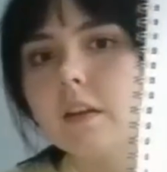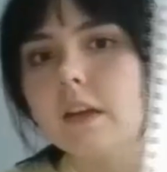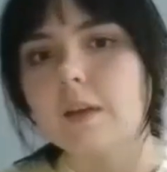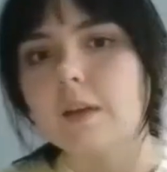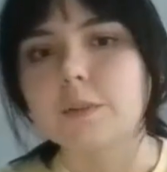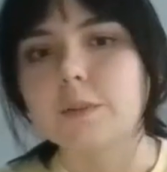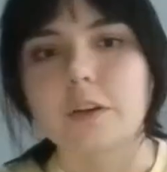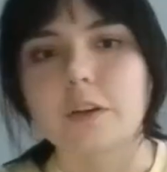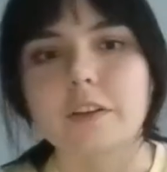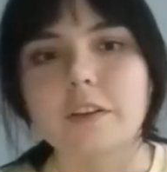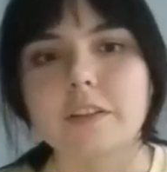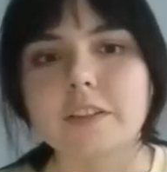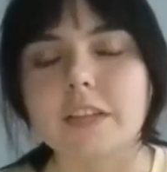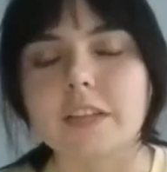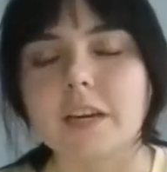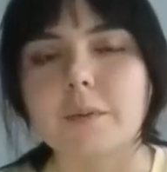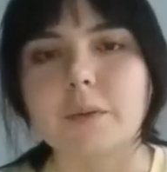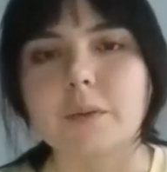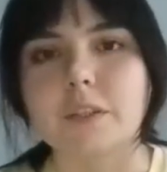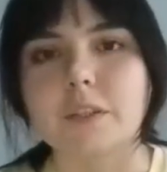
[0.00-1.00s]
I'm sorry, this
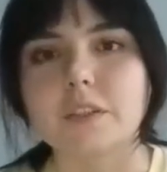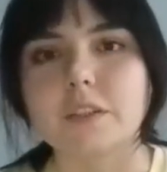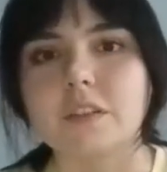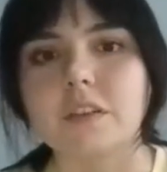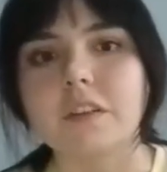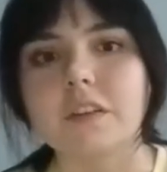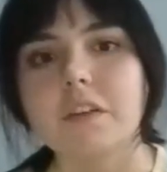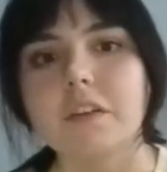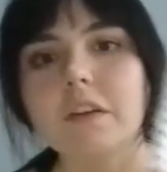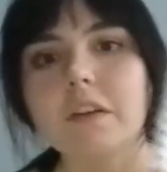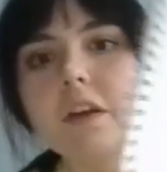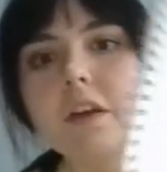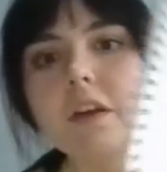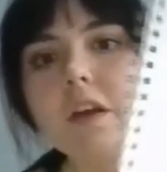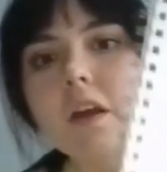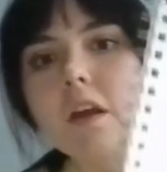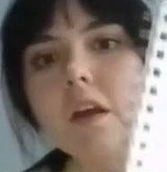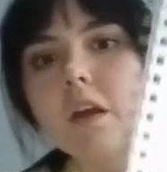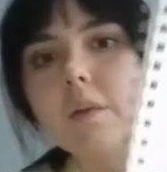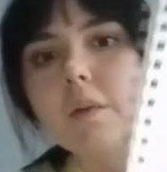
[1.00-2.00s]
camera is not good,
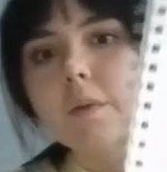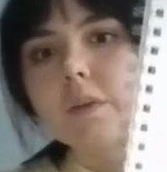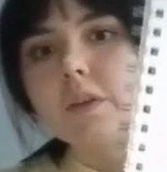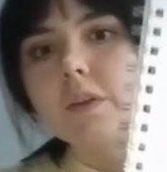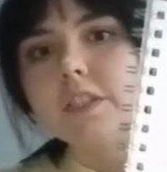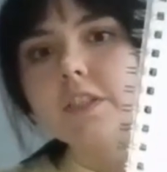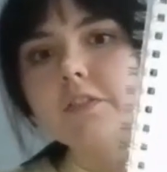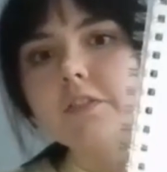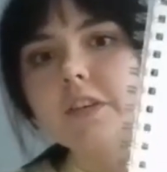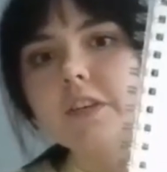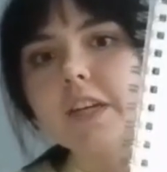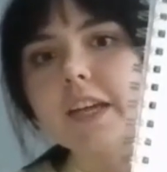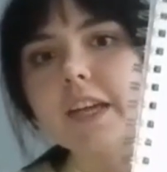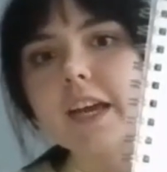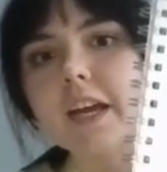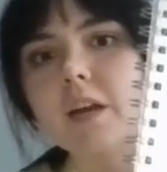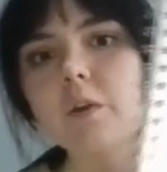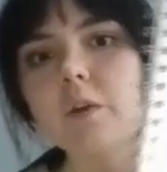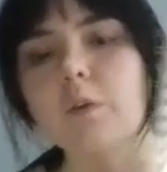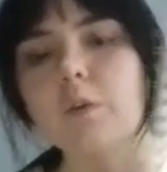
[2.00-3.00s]
but there's different
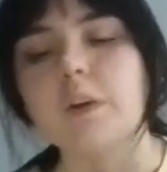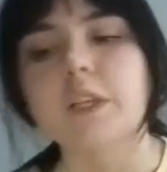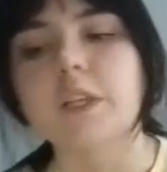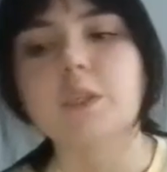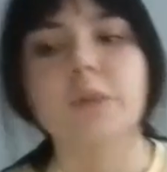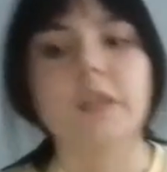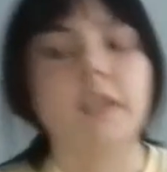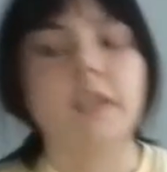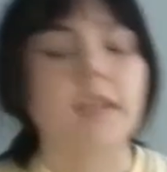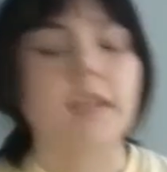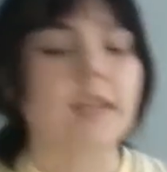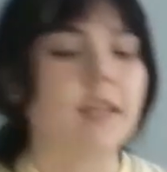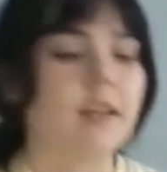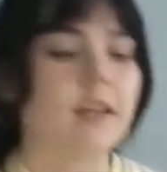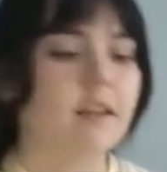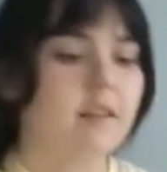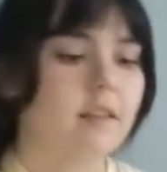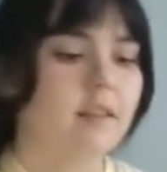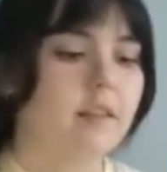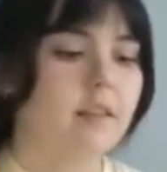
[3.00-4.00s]
categories
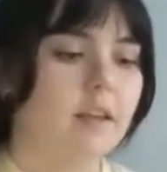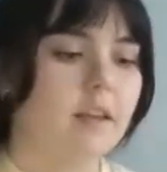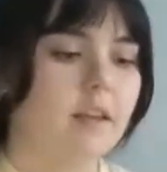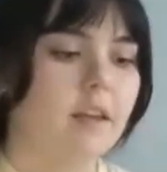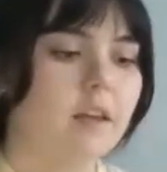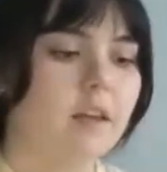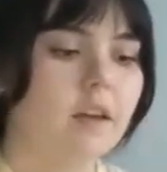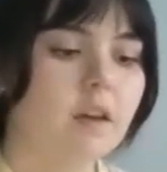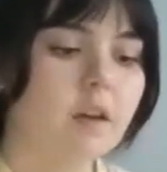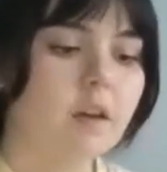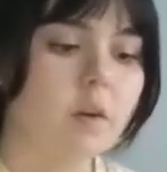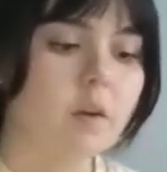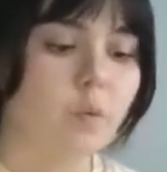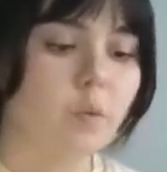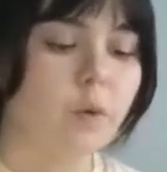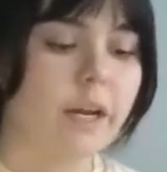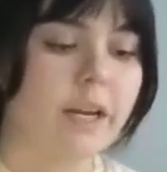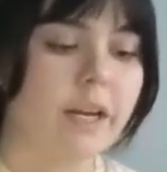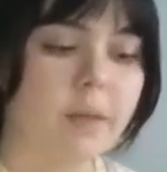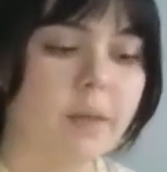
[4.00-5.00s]
within the
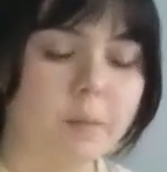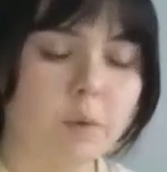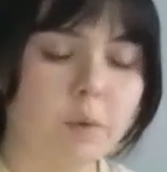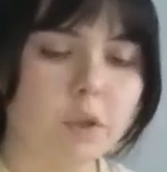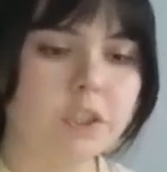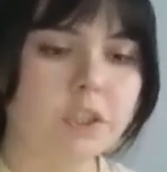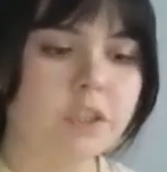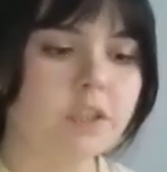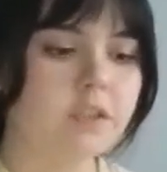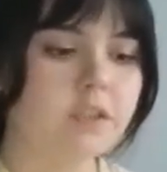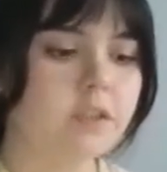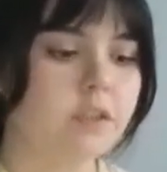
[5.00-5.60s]
rating portion.